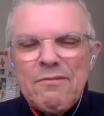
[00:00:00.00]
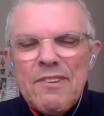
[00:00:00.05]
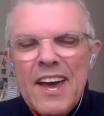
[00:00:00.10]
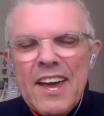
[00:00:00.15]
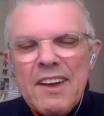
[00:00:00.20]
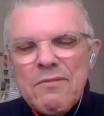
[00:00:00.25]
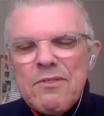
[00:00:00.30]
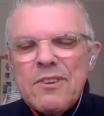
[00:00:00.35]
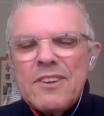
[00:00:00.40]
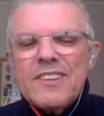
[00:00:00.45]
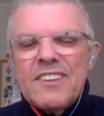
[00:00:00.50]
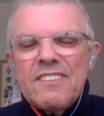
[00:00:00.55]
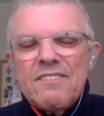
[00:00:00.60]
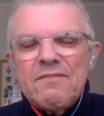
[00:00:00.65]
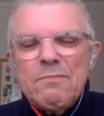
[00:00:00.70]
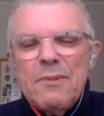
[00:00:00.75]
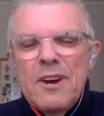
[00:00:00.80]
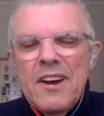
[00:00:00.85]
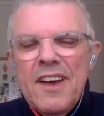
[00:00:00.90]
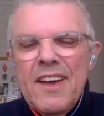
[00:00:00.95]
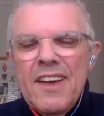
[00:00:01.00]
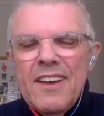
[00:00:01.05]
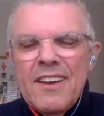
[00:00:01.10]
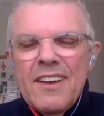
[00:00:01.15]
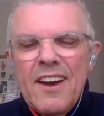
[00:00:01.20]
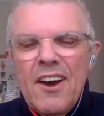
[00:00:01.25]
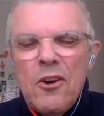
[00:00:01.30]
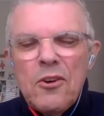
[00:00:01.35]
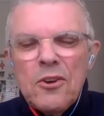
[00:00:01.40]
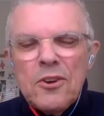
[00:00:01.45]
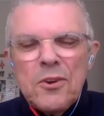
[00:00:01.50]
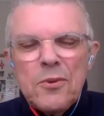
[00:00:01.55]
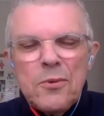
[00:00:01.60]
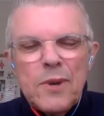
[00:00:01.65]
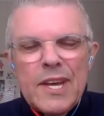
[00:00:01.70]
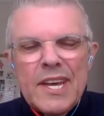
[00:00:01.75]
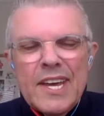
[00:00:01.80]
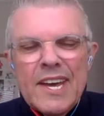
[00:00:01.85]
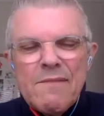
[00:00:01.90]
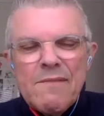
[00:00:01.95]
favourites of my whole
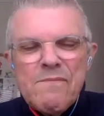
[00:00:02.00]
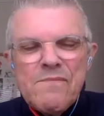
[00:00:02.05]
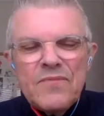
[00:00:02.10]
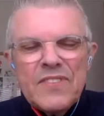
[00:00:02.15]
career.